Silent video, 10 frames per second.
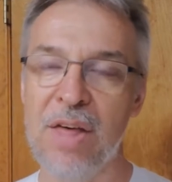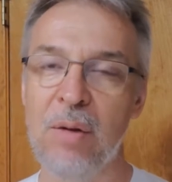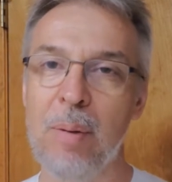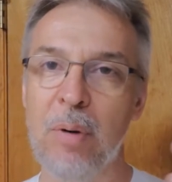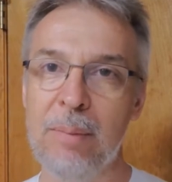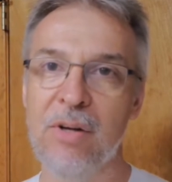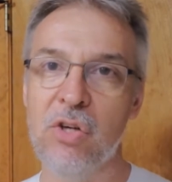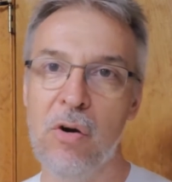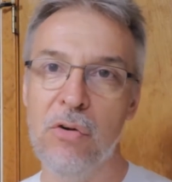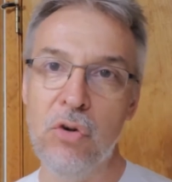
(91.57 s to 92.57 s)
I think we pretty much
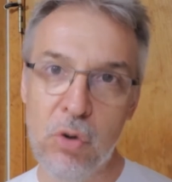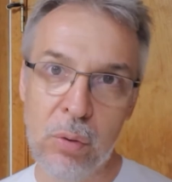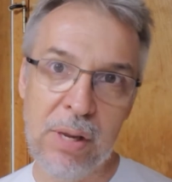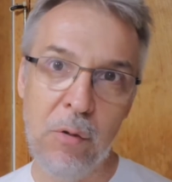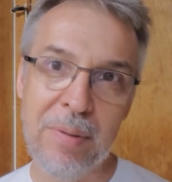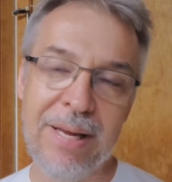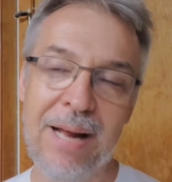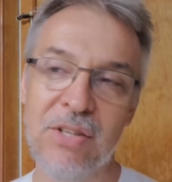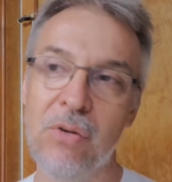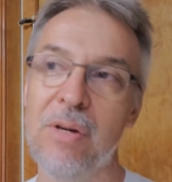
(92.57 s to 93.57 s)
all knew it would be
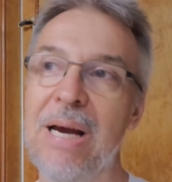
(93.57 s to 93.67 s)
canceled.